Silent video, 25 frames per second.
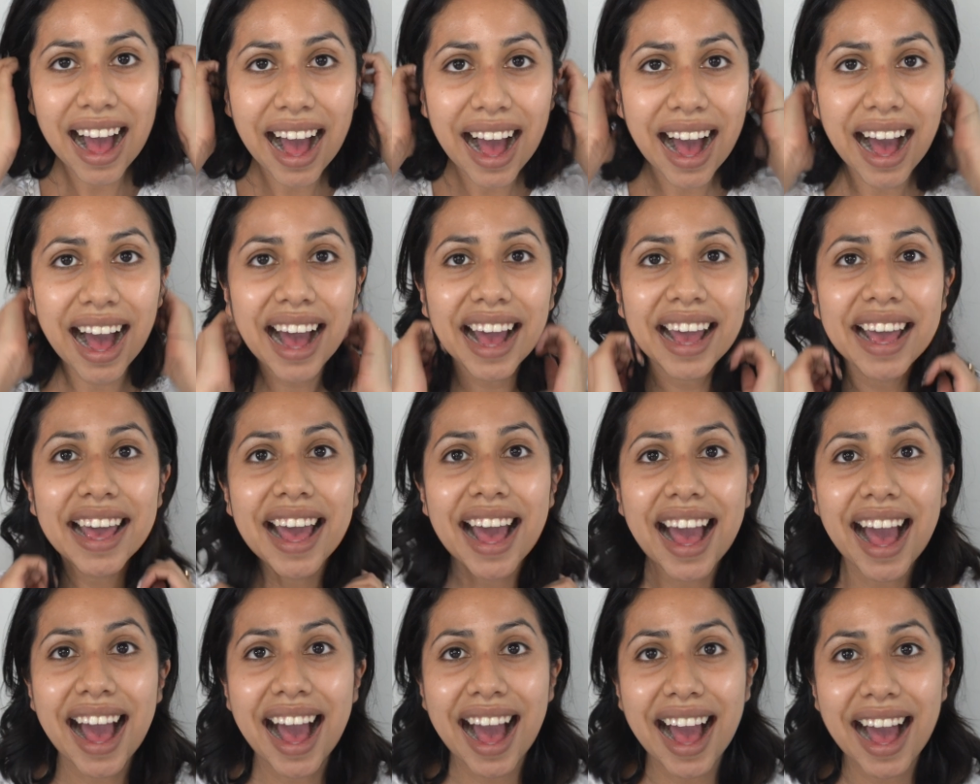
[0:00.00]
I
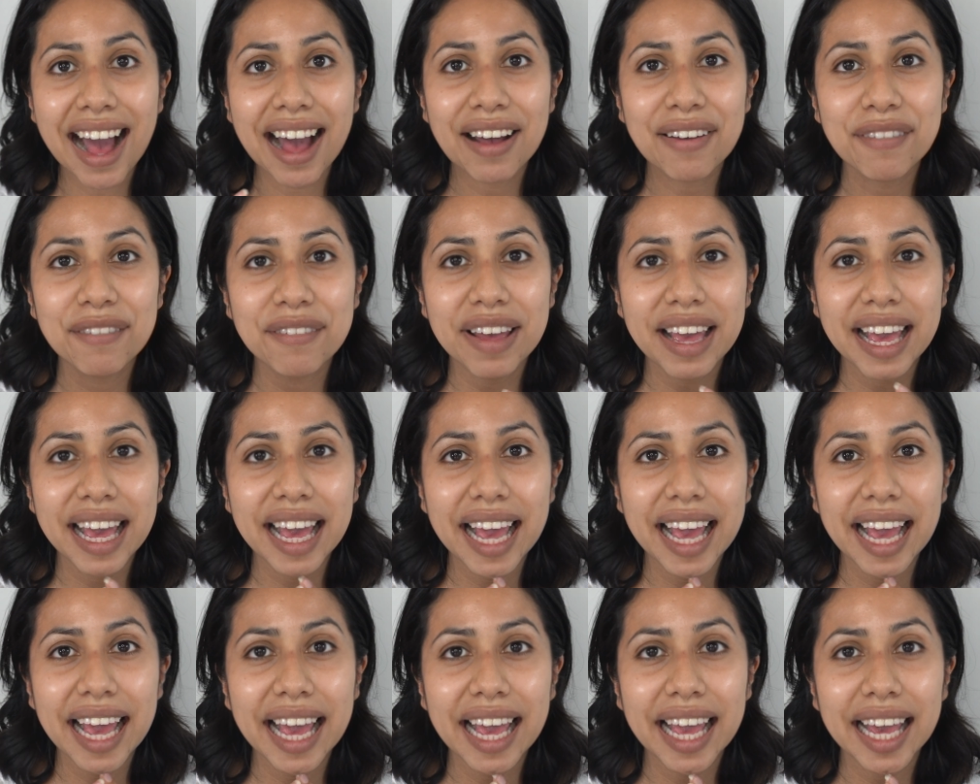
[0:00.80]
have
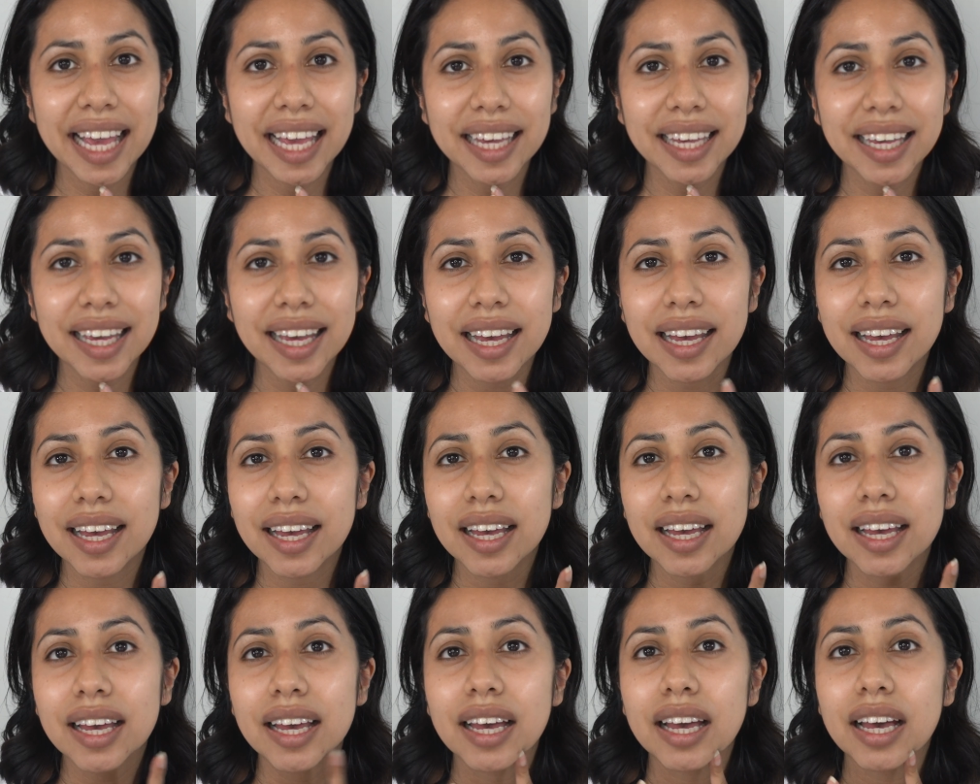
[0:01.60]
a
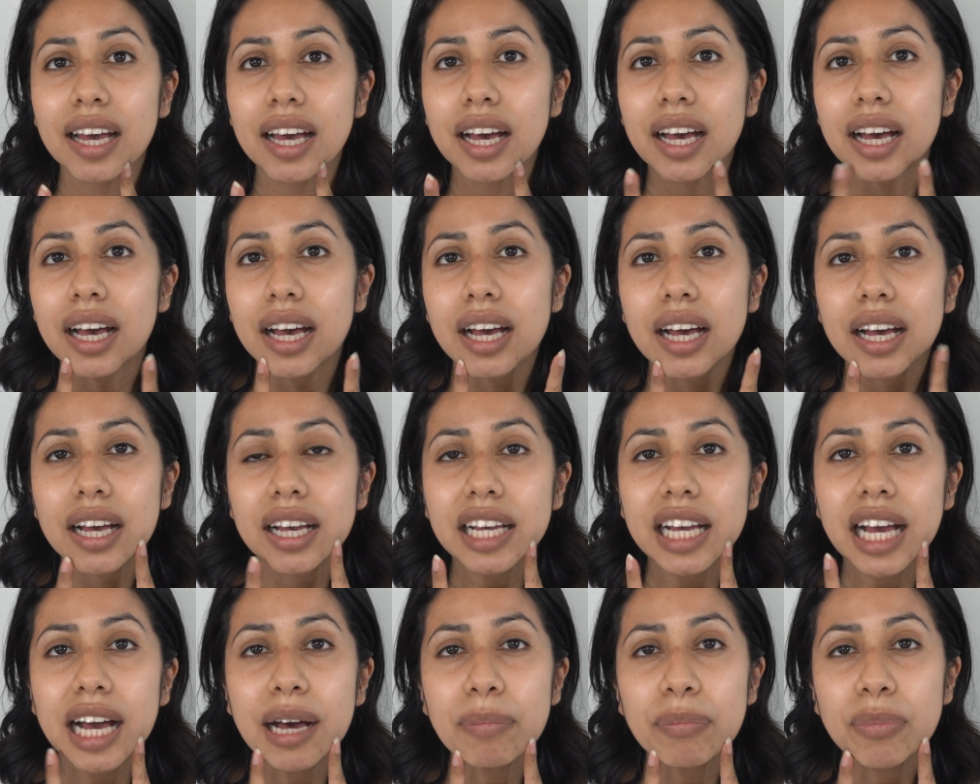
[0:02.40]

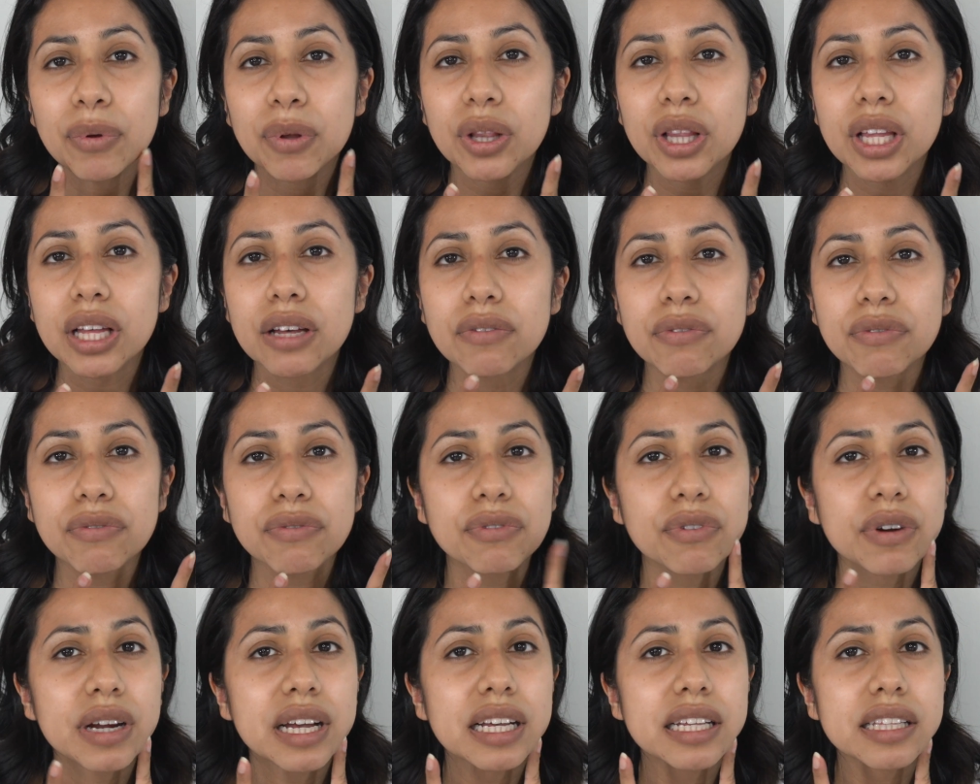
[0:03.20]
couple of
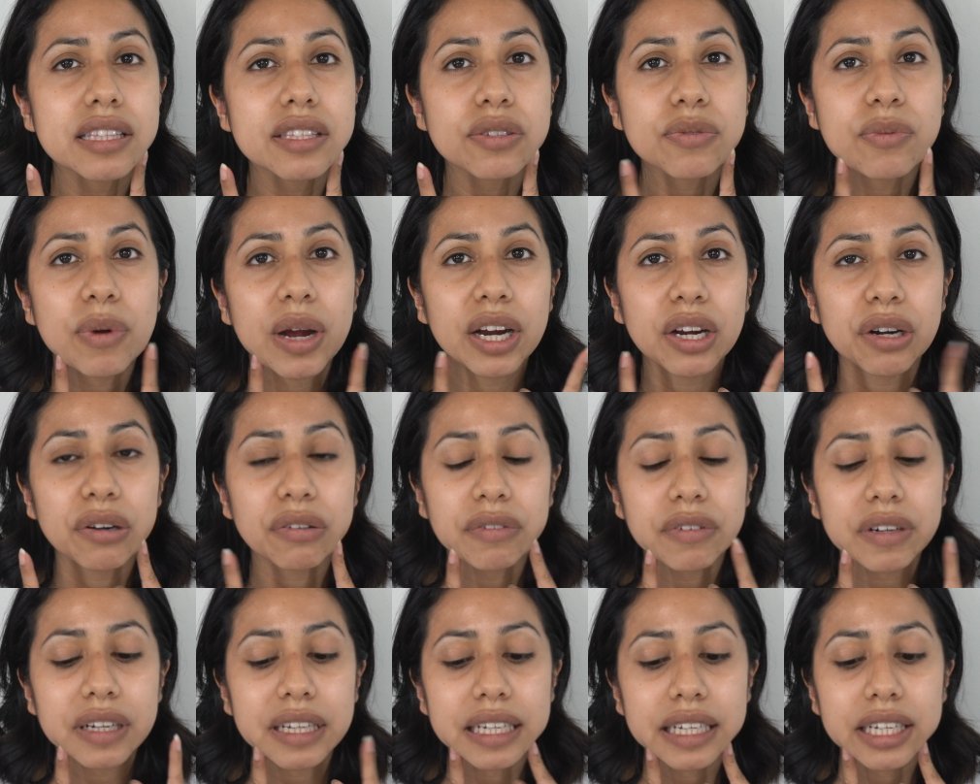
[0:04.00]
friends right
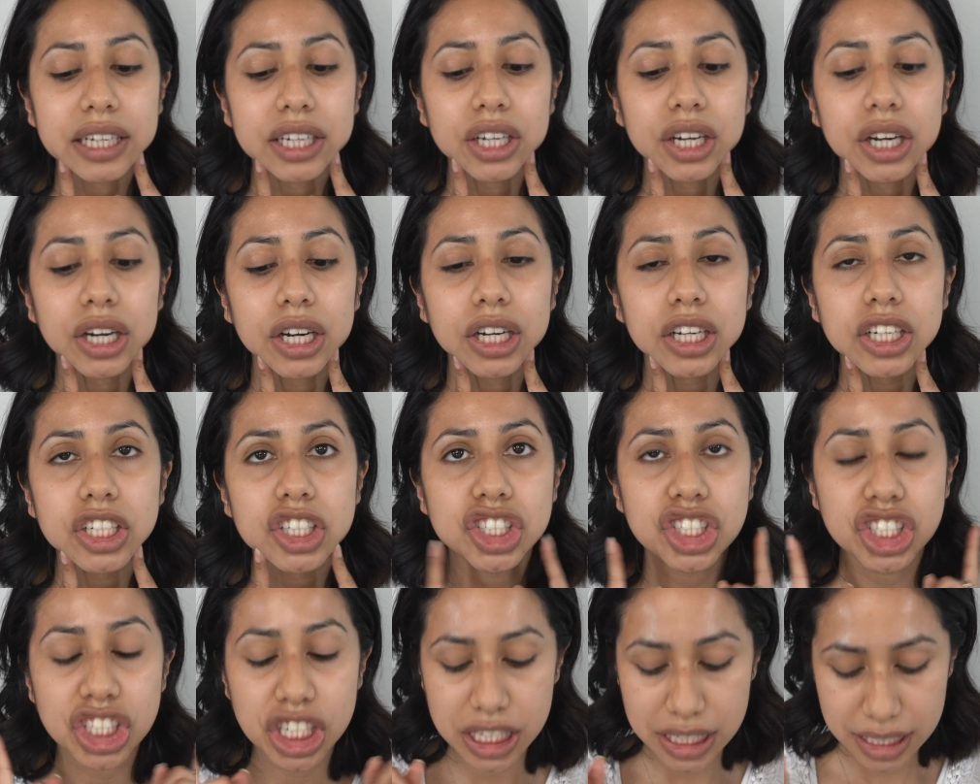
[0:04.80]
over here.
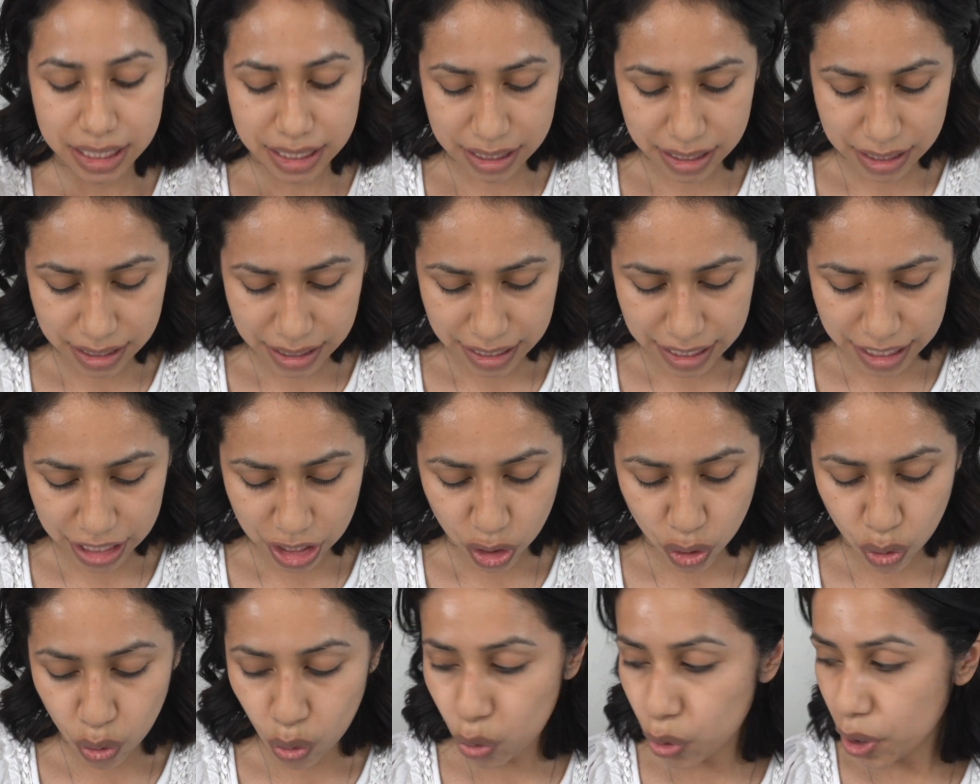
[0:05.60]
Just
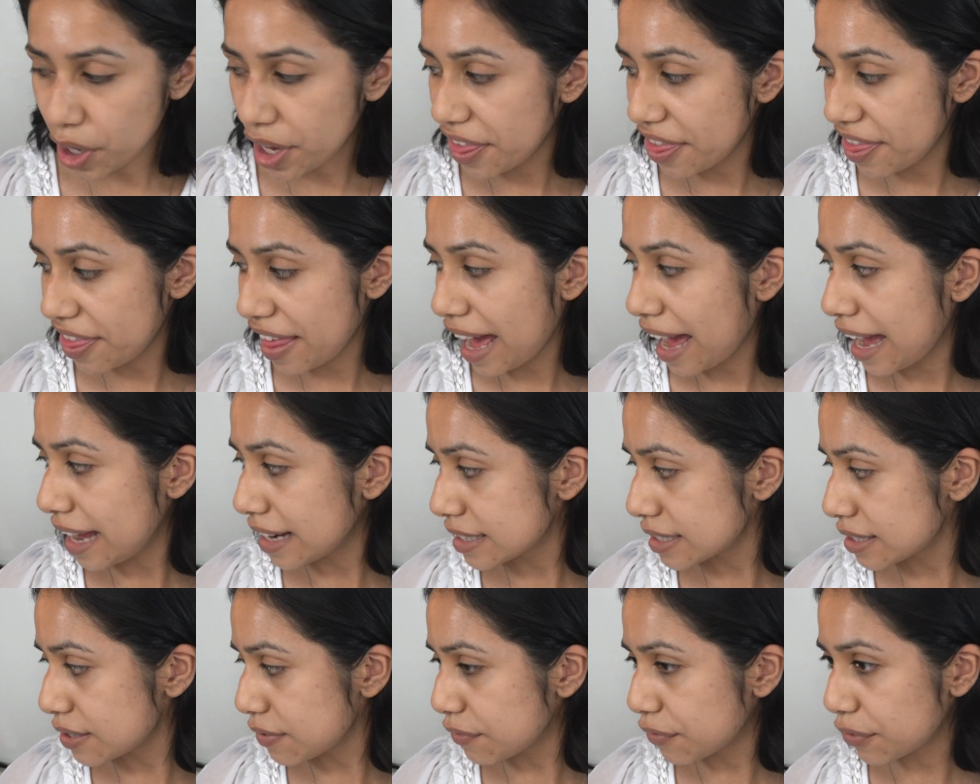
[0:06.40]
ignore
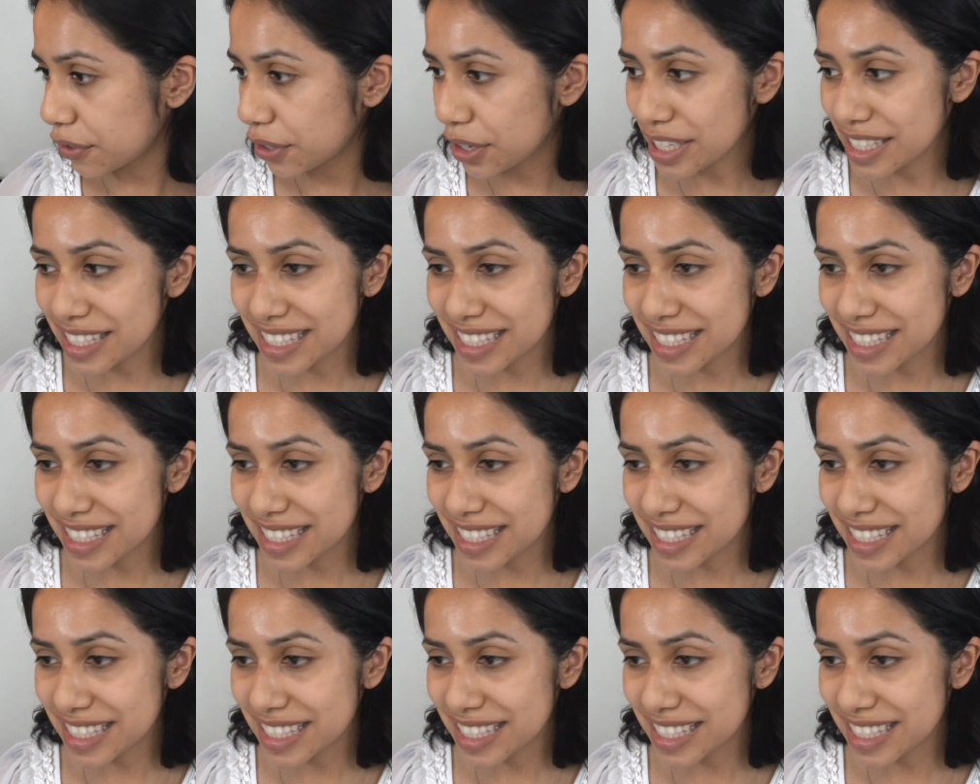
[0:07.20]
that for a